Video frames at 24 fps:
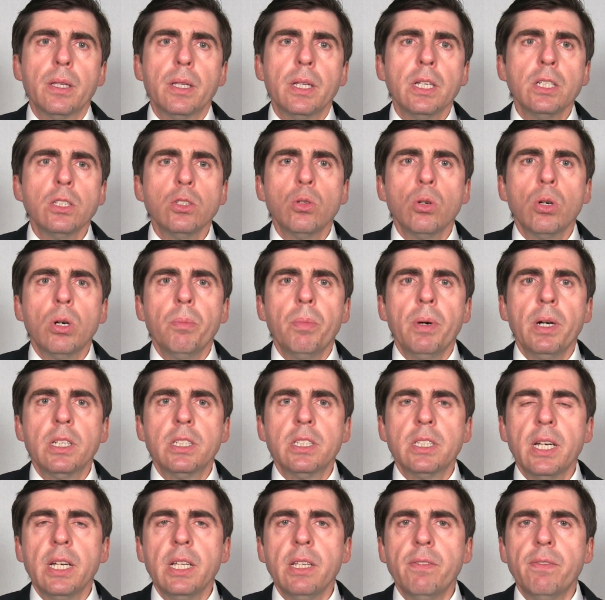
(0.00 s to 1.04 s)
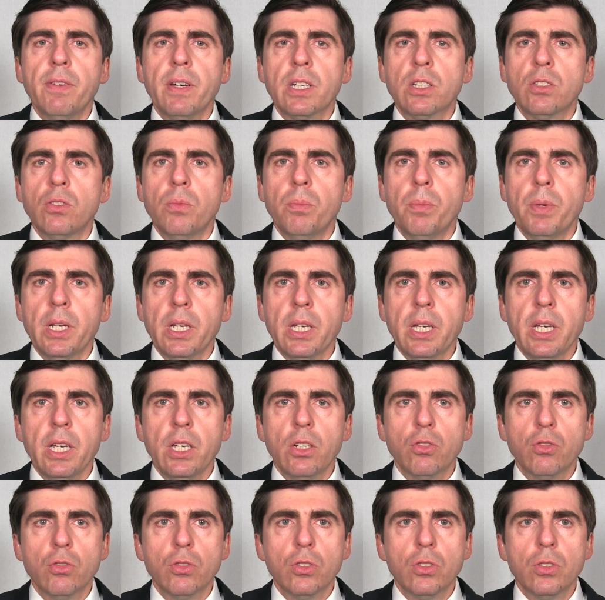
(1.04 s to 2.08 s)
Let's talk about side effects of
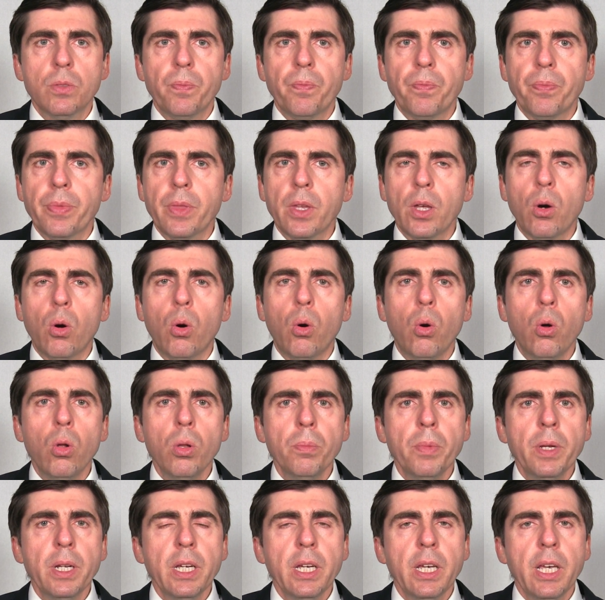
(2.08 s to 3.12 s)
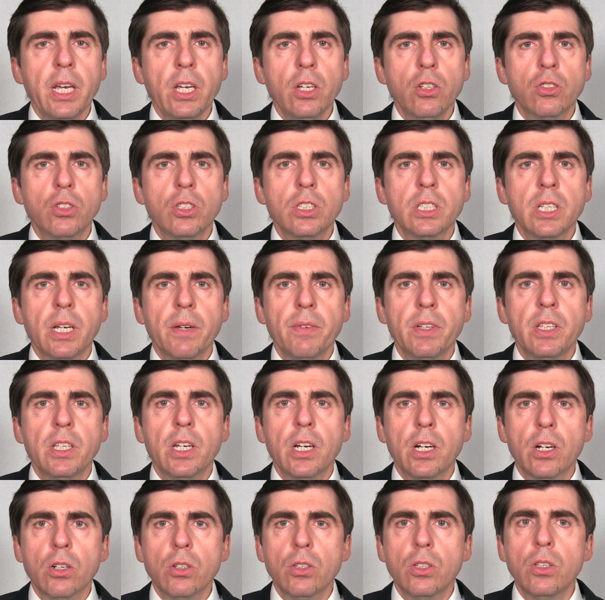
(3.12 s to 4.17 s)
medications. All medications have
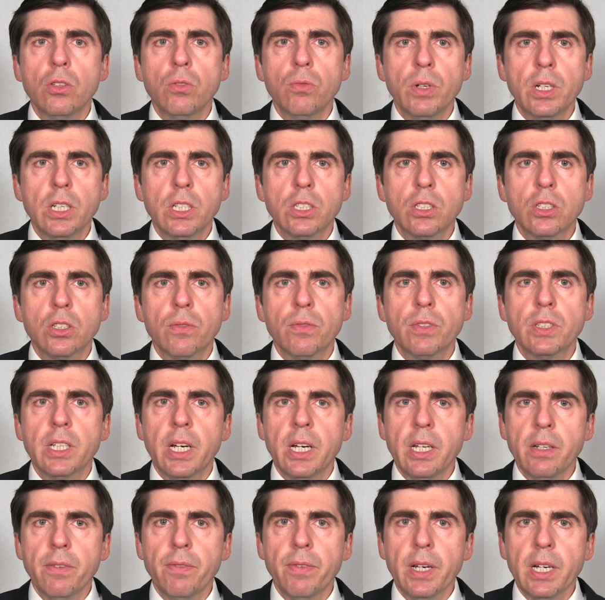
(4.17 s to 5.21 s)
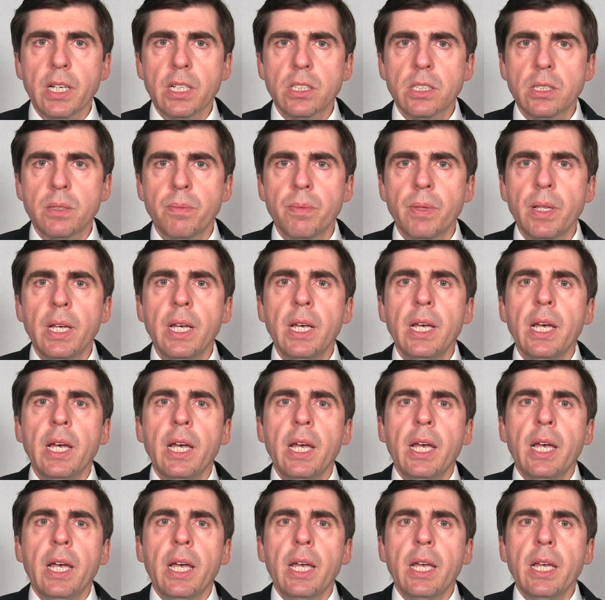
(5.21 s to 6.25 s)
inherent risks of side effects.
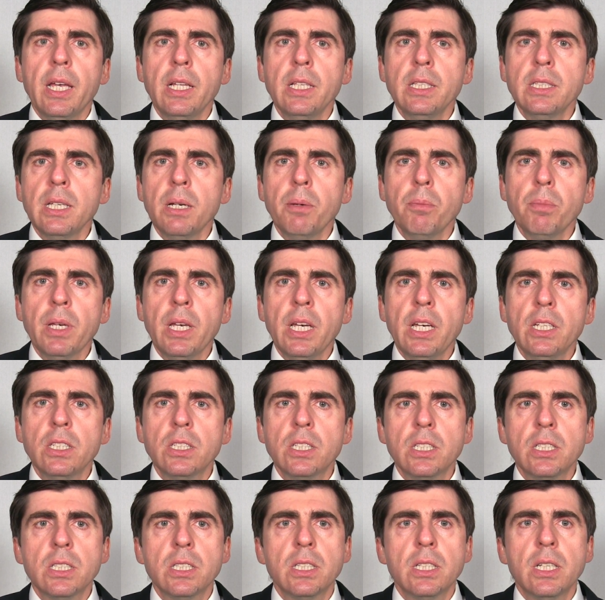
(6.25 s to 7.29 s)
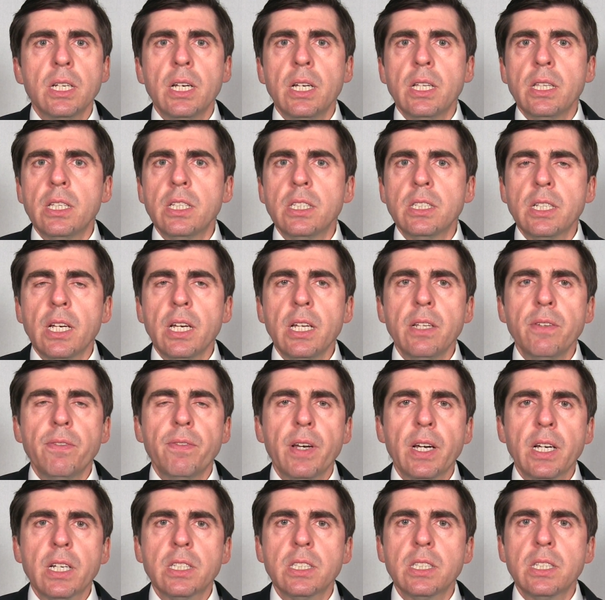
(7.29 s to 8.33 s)
In some cases, the side
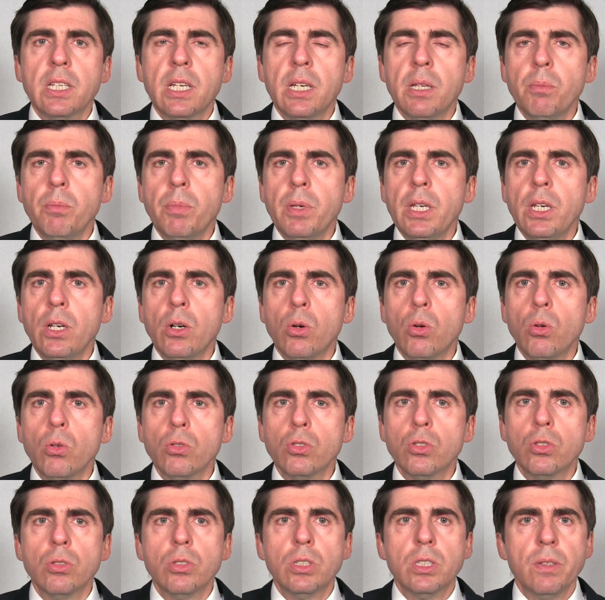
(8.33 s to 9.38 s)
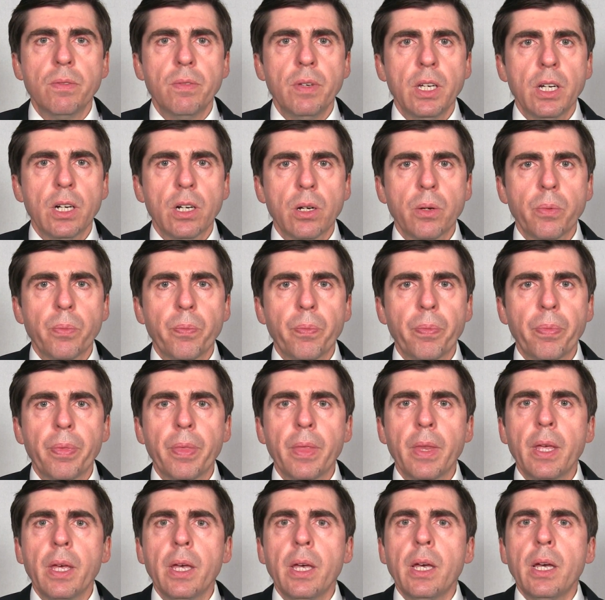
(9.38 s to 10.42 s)
effects can be also severe.
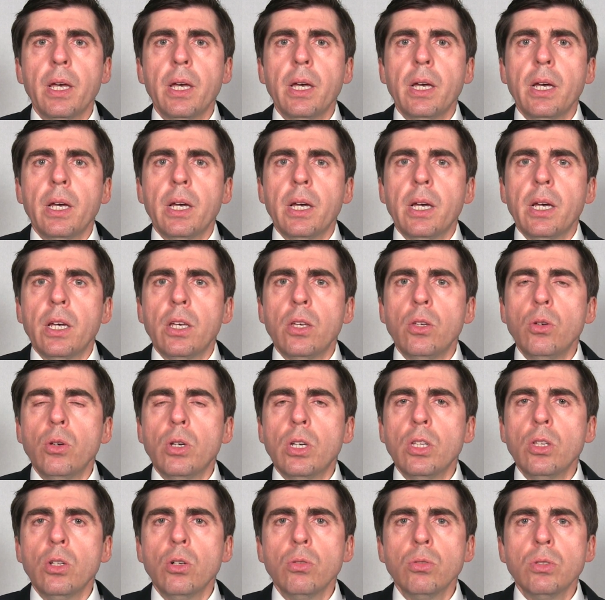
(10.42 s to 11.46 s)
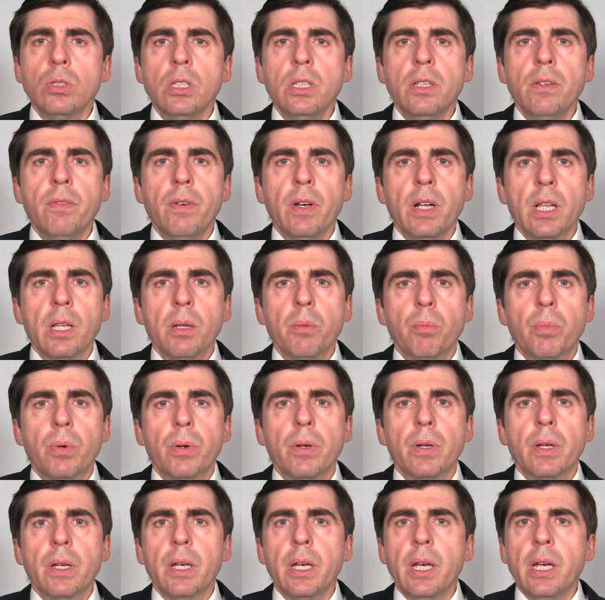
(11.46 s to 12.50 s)
You can also develop
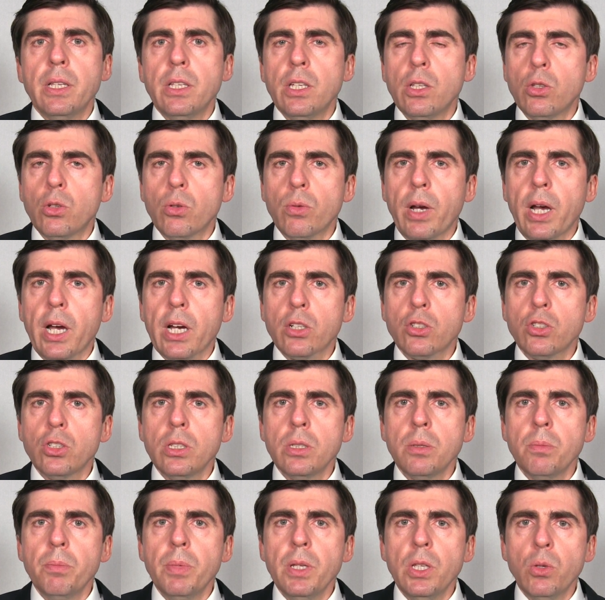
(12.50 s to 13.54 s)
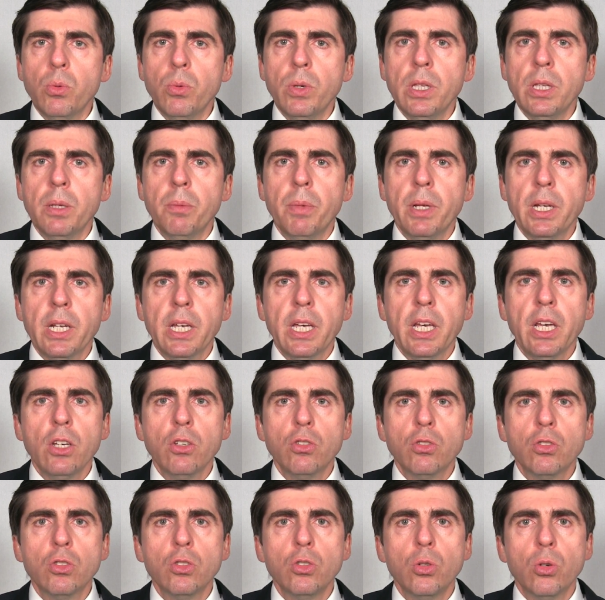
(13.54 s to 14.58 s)
an interaction between the
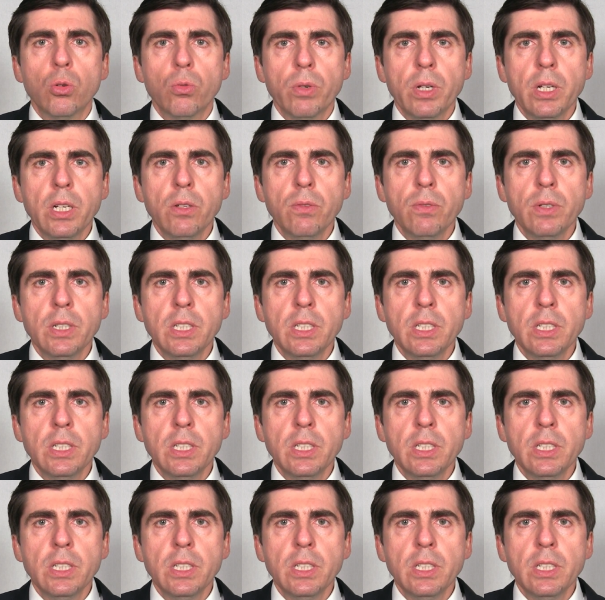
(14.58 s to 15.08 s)
medications you're already